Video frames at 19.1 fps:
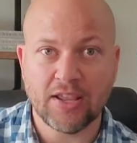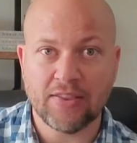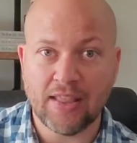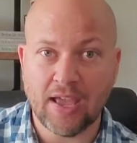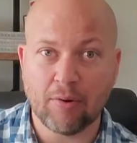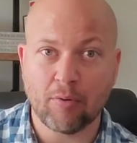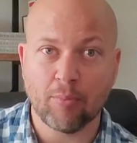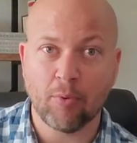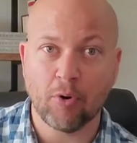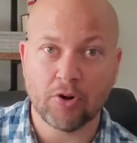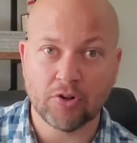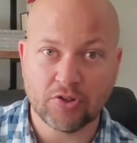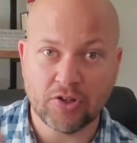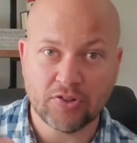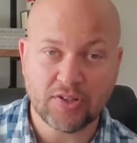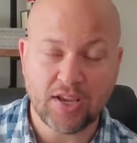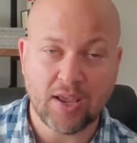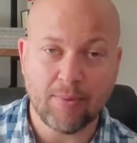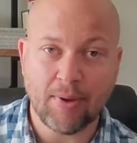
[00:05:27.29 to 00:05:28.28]
And that report
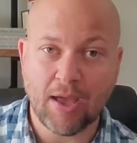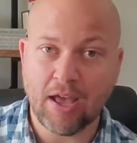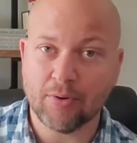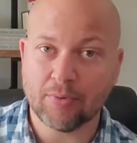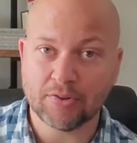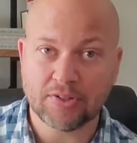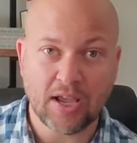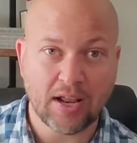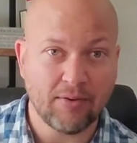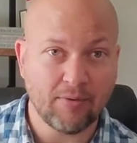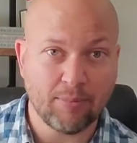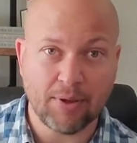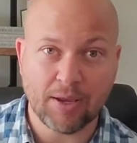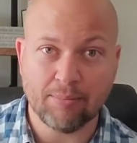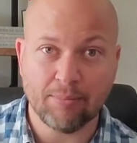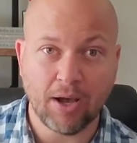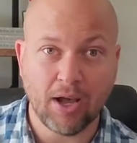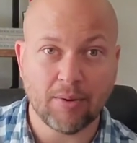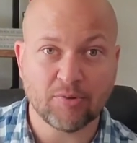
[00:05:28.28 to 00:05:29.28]
just came out. It was kind of a
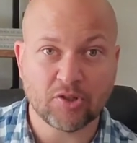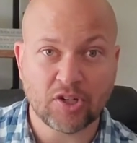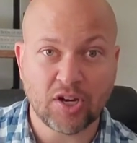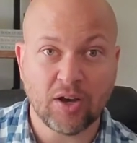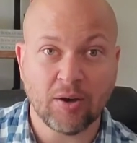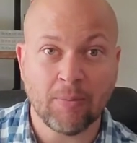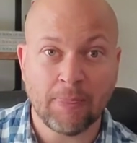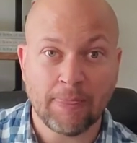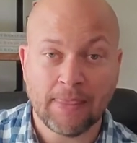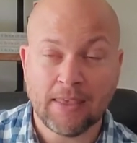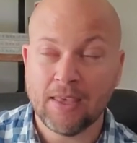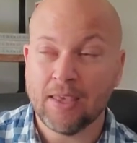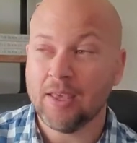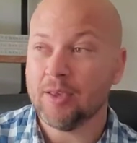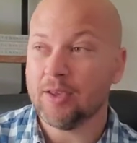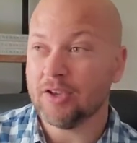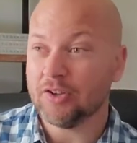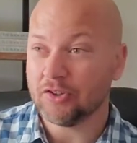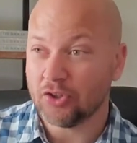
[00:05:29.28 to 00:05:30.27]
big bombshell
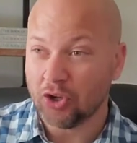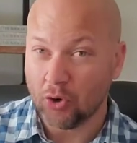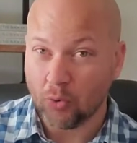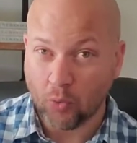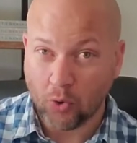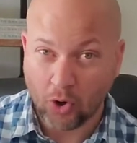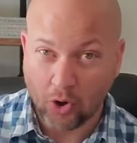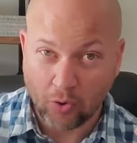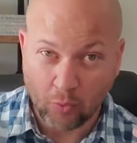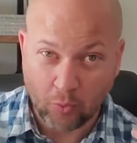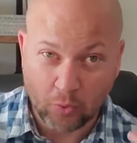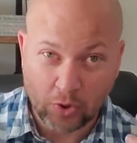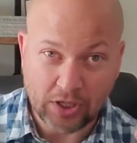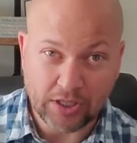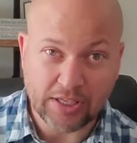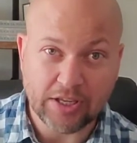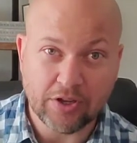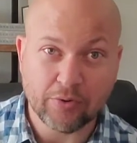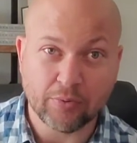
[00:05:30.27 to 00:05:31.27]
because there were
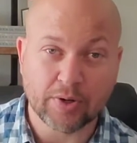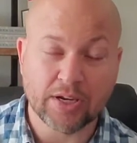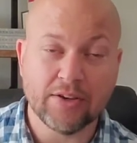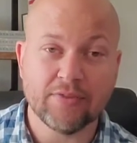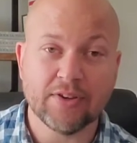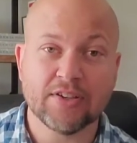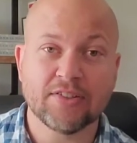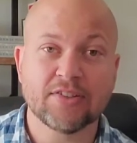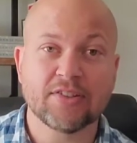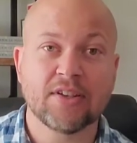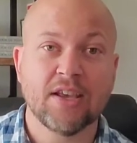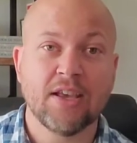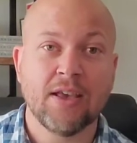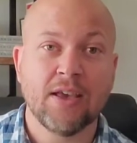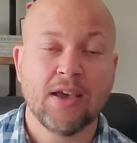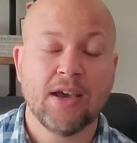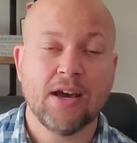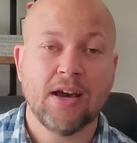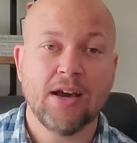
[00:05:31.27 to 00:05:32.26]
really grievous
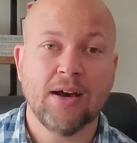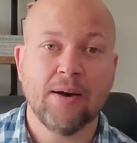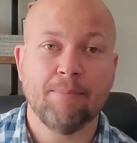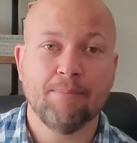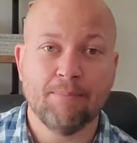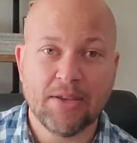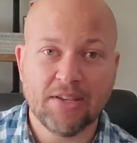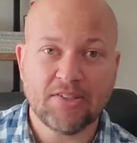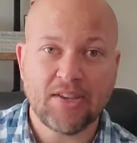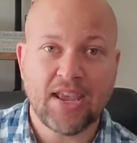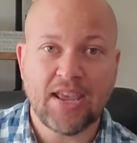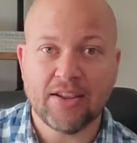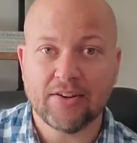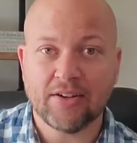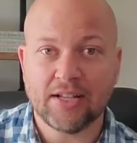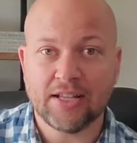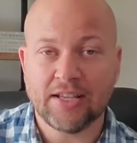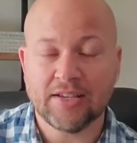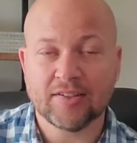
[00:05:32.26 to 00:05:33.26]
um,
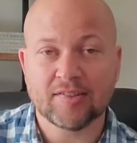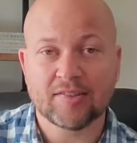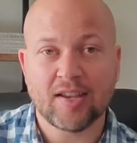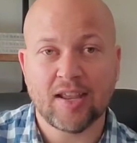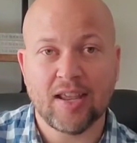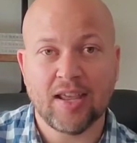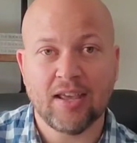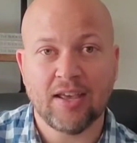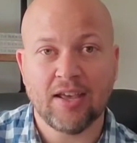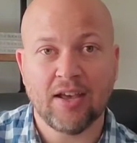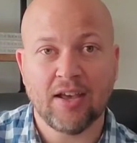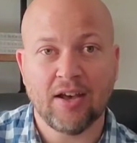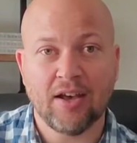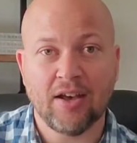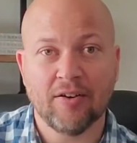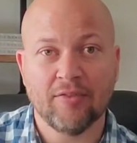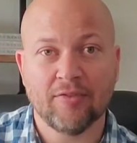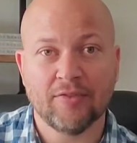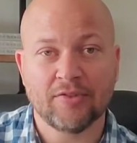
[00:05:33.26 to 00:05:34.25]
mishandlings uh,
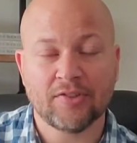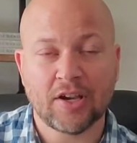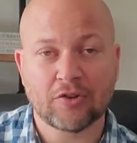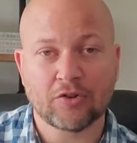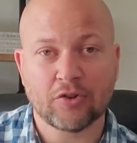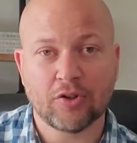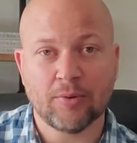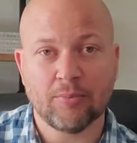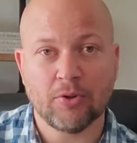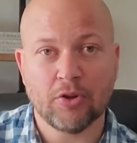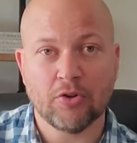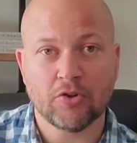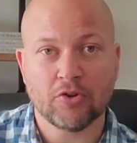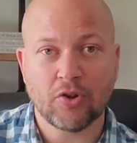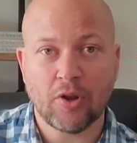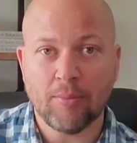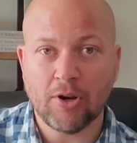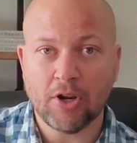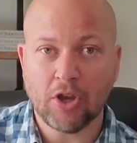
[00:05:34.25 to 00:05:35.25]
of sexual abuse.
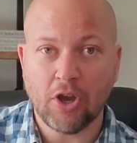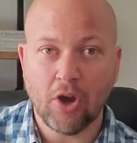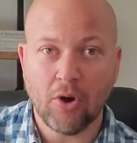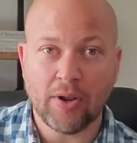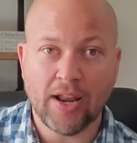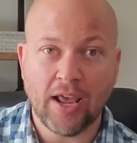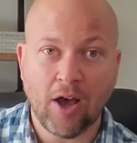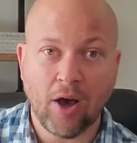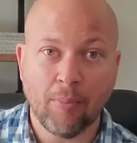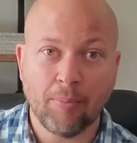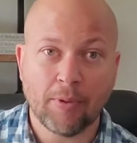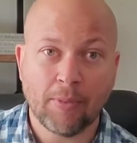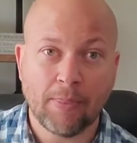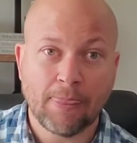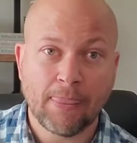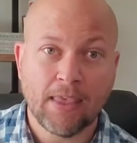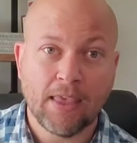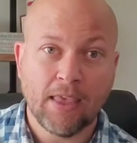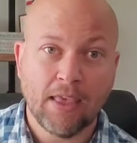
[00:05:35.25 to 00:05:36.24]
So I'm going to go and help
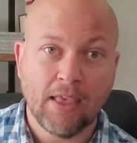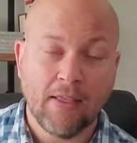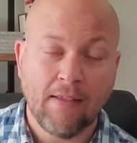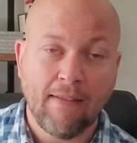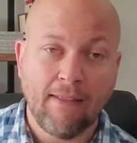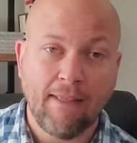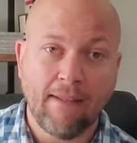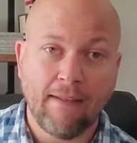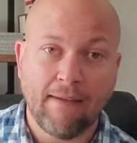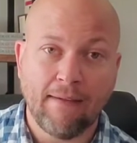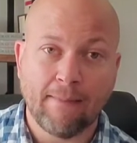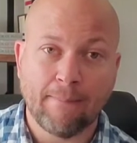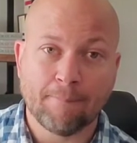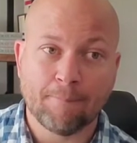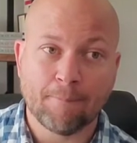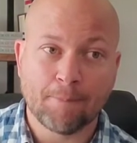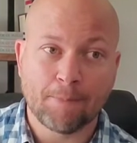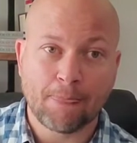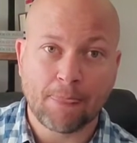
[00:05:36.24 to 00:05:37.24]

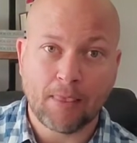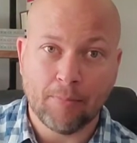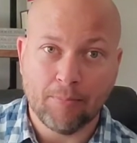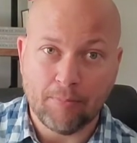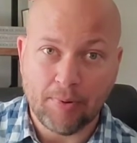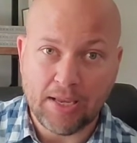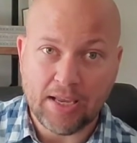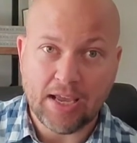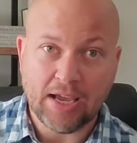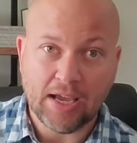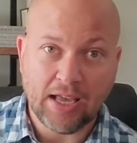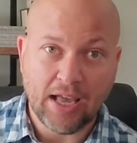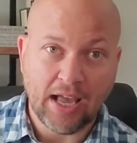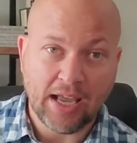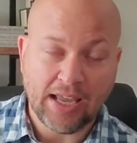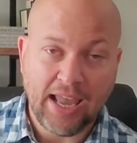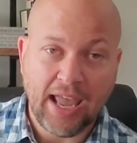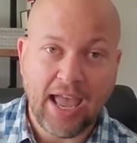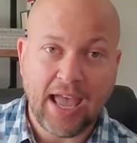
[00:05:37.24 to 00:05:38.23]
um, be a,
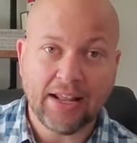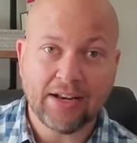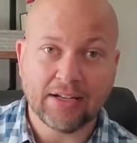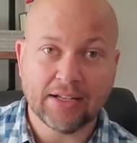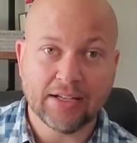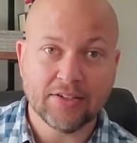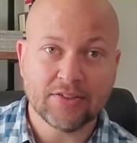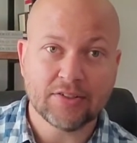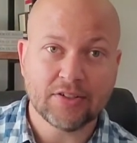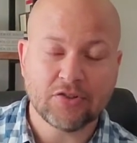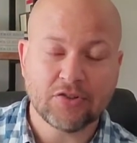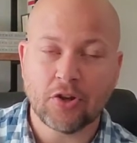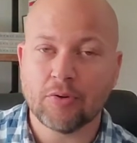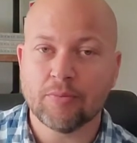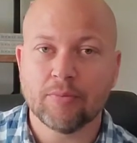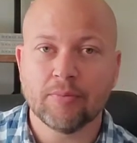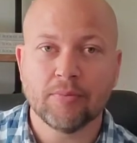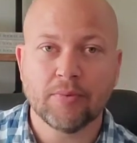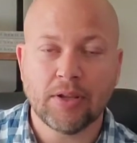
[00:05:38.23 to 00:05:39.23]
a catalyst.
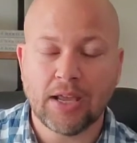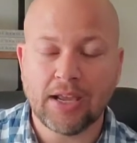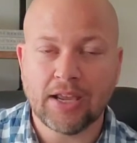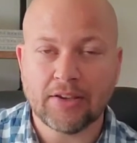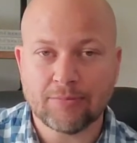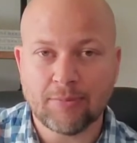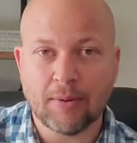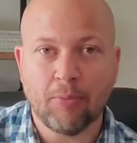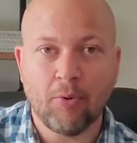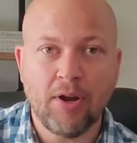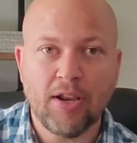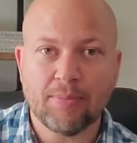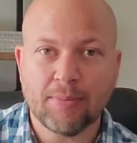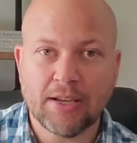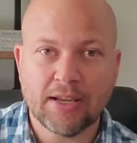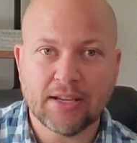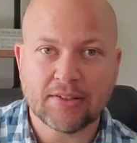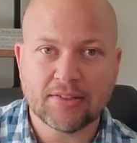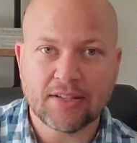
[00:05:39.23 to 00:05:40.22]
So I guess my point
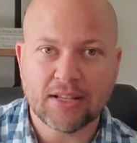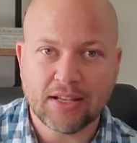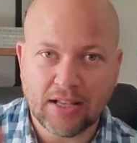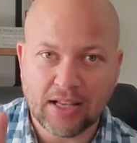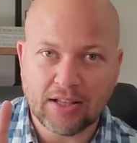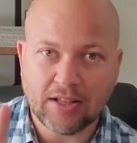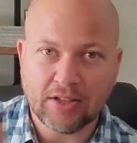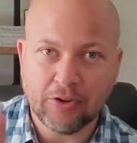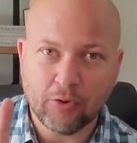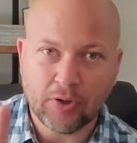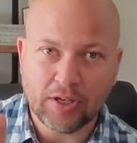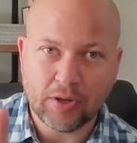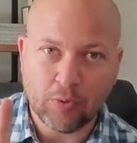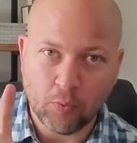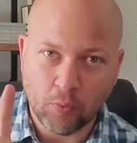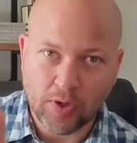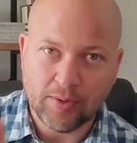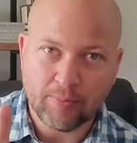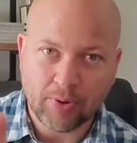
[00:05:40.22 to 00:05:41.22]
being is that literally
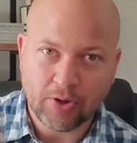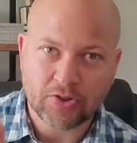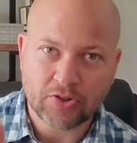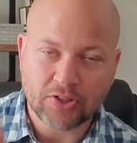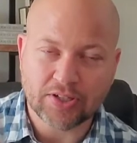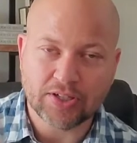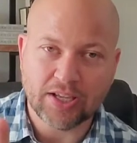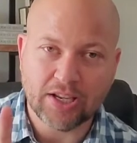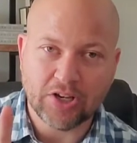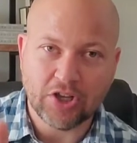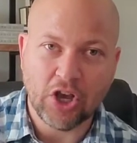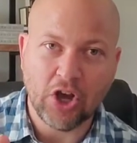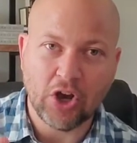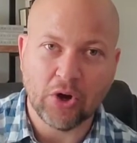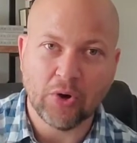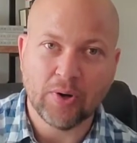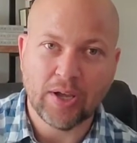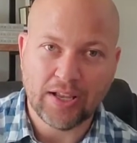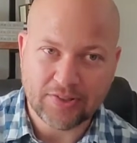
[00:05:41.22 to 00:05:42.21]
one person can
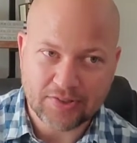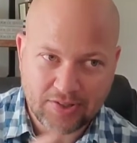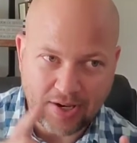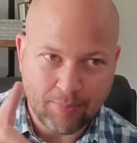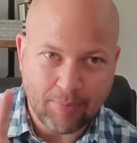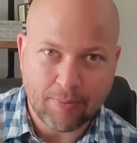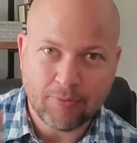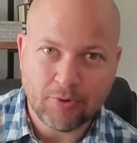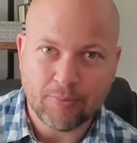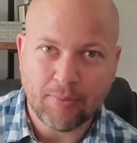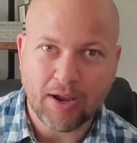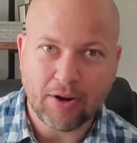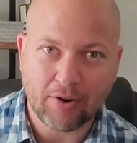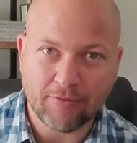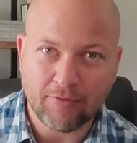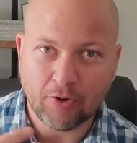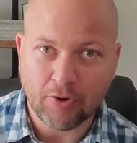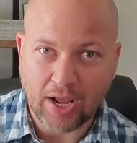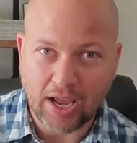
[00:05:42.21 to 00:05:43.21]
go step up to a
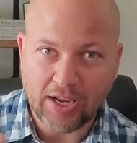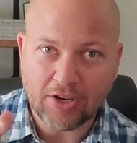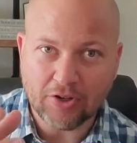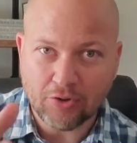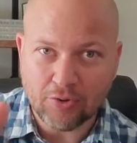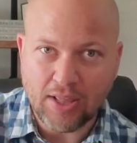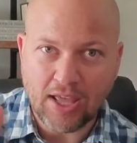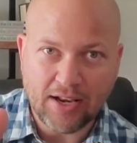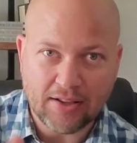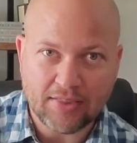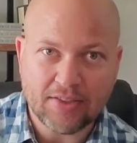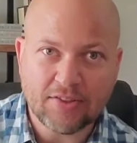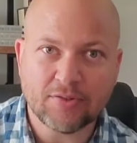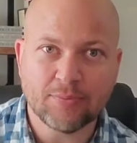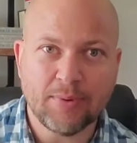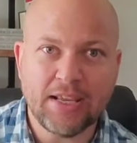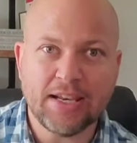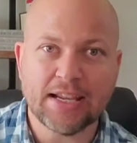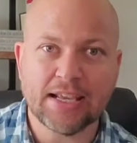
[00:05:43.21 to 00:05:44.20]
microphone. I could do that at
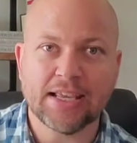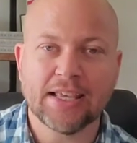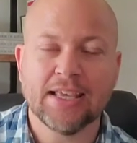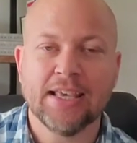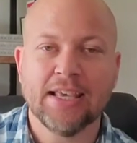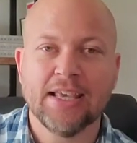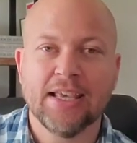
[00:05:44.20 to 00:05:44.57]
this meeting